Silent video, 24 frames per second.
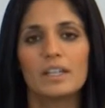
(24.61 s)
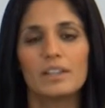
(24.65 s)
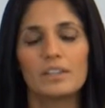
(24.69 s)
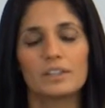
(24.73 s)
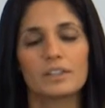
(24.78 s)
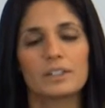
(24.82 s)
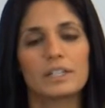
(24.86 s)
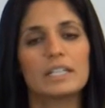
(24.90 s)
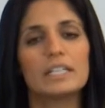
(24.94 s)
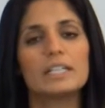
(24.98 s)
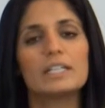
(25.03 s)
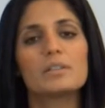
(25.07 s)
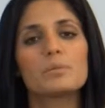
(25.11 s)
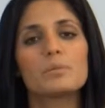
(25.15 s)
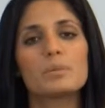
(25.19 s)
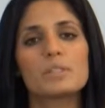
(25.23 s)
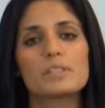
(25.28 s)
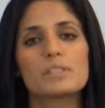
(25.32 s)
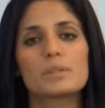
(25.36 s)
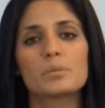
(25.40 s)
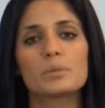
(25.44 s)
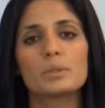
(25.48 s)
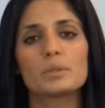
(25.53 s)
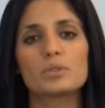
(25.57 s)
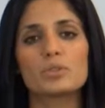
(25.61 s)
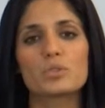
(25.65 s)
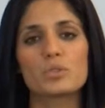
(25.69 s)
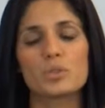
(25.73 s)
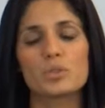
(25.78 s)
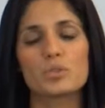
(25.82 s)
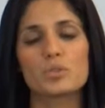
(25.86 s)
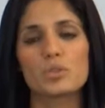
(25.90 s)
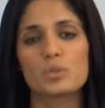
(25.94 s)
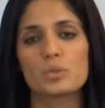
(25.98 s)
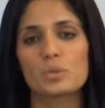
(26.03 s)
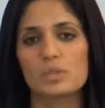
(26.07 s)
they're inadmissible
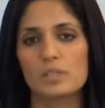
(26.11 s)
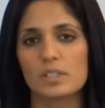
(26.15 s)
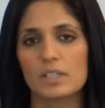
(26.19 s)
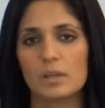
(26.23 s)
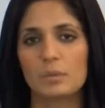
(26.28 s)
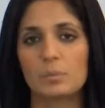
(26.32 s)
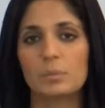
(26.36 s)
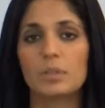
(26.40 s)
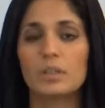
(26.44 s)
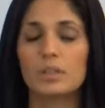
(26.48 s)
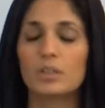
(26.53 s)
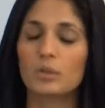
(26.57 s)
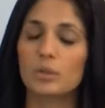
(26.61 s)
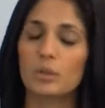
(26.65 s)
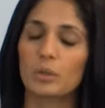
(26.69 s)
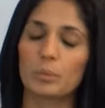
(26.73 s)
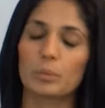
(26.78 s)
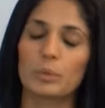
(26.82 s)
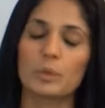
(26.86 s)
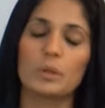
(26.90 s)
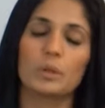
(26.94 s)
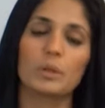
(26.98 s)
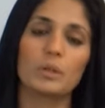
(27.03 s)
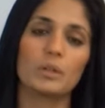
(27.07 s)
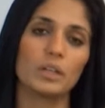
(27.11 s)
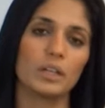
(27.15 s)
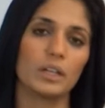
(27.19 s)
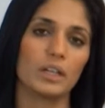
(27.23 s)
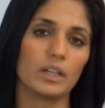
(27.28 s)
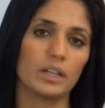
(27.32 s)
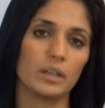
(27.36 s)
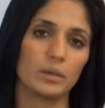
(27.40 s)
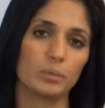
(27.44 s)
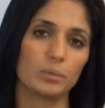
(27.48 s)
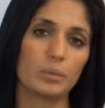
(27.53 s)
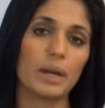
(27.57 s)
due to some criminal
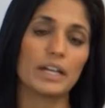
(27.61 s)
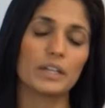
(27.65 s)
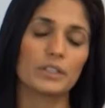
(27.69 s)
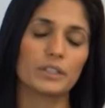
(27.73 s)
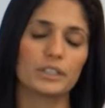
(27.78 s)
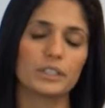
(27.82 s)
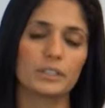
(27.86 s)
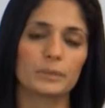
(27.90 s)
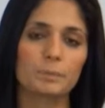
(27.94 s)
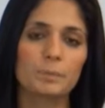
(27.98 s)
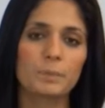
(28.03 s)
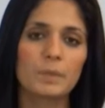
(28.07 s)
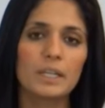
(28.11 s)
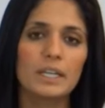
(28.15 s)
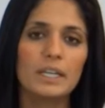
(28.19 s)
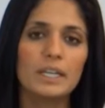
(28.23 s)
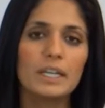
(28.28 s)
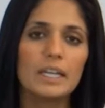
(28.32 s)
uh, record.